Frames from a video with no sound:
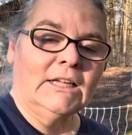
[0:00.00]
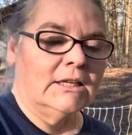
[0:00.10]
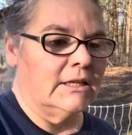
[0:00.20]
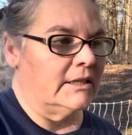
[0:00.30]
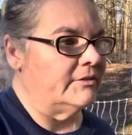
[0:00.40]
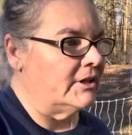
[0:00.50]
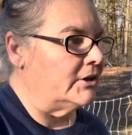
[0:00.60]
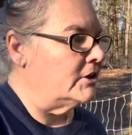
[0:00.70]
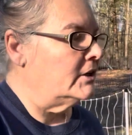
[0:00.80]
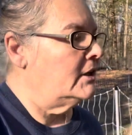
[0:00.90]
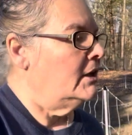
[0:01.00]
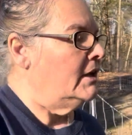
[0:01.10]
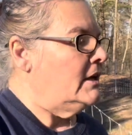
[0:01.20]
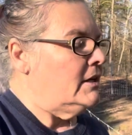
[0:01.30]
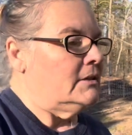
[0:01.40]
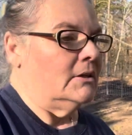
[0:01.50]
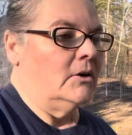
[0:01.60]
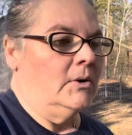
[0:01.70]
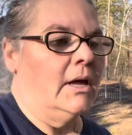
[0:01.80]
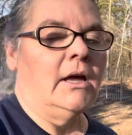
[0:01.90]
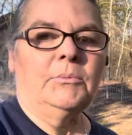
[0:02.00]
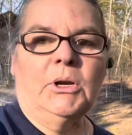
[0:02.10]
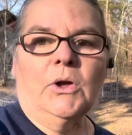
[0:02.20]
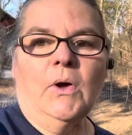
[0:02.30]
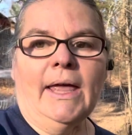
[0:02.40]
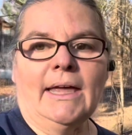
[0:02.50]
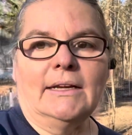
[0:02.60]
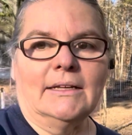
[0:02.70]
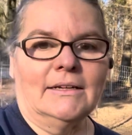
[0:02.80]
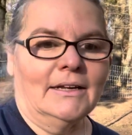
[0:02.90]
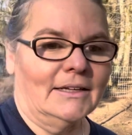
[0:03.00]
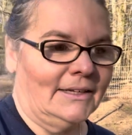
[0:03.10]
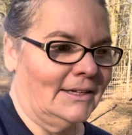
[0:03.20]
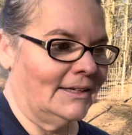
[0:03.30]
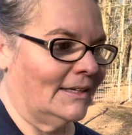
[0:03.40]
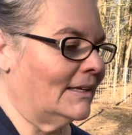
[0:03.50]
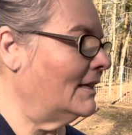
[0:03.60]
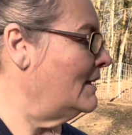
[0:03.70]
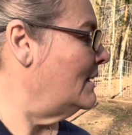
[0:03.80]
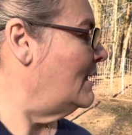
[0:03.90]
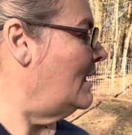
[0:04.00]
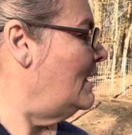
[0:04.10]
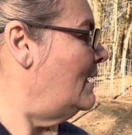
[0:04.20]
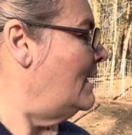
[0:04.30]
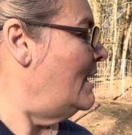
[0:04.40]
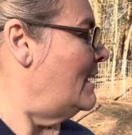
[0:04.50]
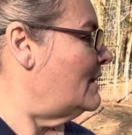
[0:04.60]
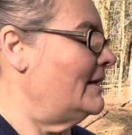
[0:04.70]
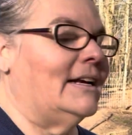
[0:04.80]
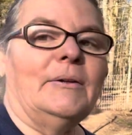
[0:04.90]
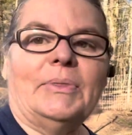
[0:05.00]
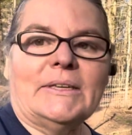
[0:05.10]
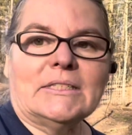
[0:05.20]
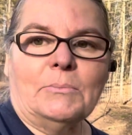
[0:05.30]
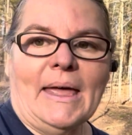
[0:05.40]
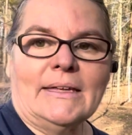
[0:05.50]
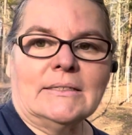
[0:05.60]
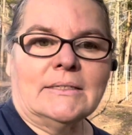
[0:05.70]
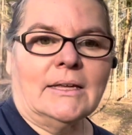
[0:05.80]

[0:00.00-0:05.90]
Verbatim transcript: you live and learn. So I'm gonna go ahead and uh, clean up this mess,